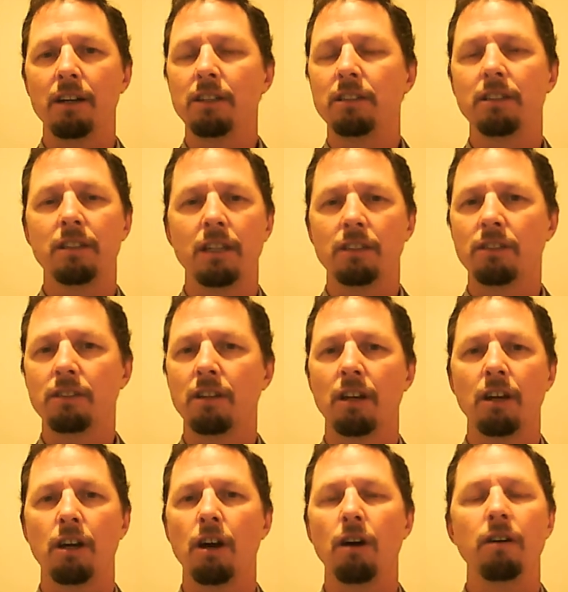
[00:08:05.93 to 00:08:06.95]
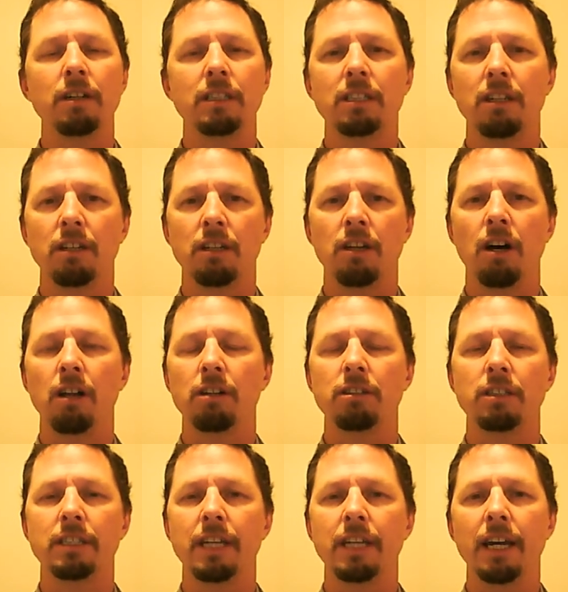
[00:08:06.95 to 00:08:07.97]
It's going to go until the dollar is
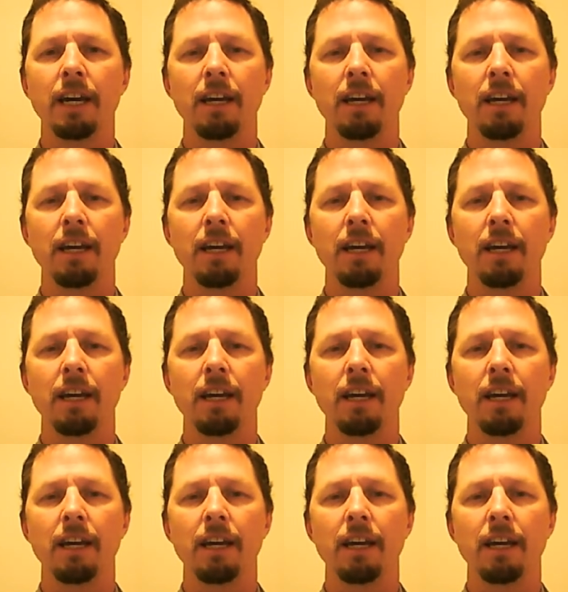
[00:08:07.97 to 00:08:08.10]
dead.